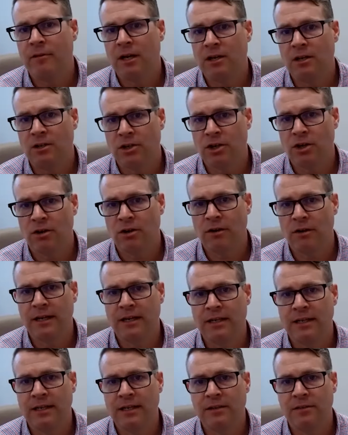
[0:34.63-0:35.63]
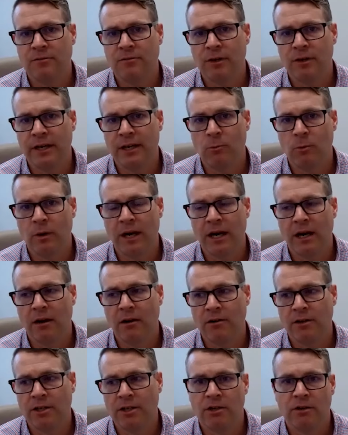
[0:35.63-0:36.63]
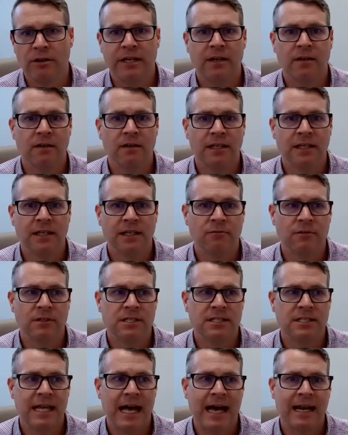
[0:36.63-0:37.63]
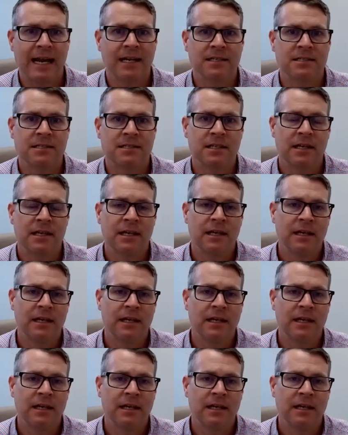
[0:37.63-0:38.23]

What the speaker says: a concurrent E3 where you're here in the E3 status,